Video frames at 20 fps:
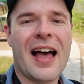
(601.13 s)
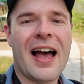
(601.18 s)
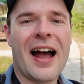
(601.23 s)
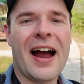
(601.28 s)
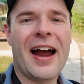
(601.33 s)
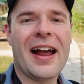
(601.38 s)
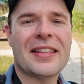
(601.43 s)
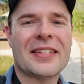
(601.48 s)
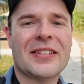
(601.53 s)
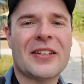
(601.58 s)

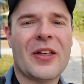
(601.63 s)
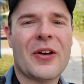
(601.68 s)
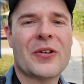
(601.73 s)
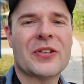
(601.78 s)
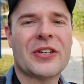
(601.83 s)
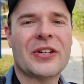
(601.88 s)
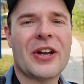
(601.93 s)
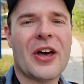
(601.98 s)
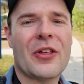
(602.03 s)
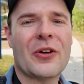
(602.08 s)
All right, so
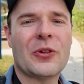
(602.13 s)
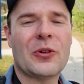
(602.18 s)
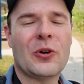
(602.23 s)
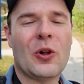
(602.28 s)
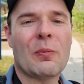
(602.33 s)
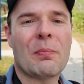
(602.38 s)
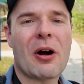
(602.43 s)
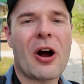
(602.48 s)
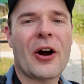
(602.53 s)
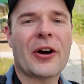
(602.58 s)
there's another
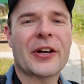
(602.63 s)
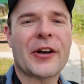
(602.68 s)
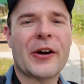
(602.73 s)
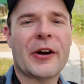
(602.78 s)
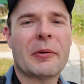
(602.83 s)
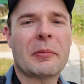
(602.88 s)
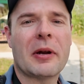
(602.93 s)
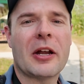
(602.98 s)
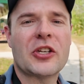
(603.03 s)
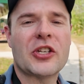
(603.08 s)
little park
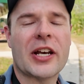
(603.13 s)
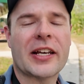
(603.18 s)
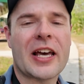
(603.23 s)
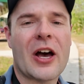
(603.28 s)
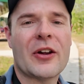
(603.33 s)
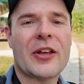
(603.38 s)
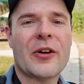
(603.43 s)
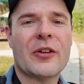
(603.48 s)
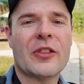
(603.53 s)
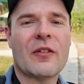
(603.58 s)
area I'm gonna check out